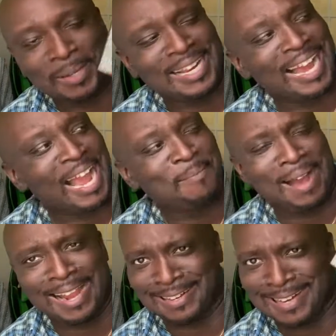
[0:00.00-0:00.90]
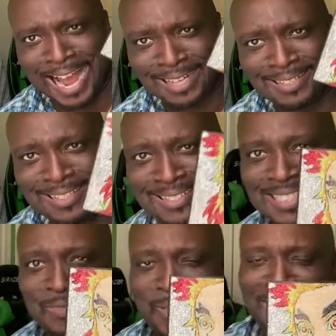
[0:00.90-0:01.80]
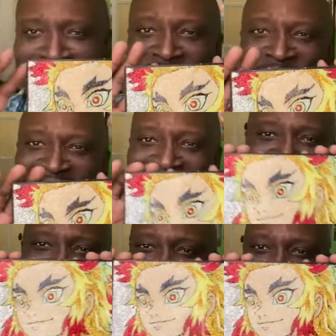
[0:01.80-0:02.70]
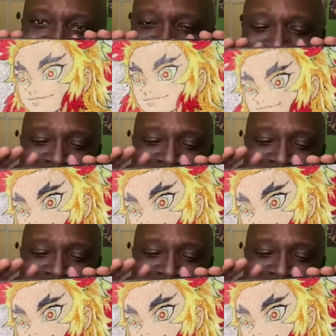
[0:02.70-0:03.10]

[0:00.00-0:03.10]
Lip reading: but I might not because this one is really cute.